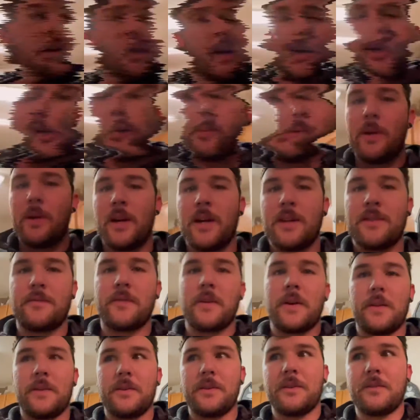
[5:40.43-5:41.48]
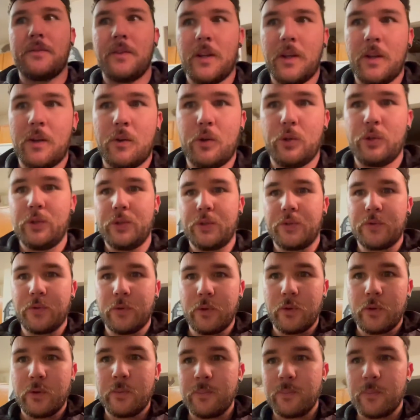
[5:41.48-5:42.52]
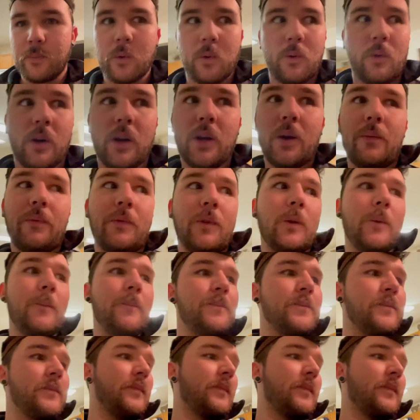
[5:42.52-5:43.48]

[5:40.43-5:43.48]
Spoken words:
I hope you guys found this video useful or helpful.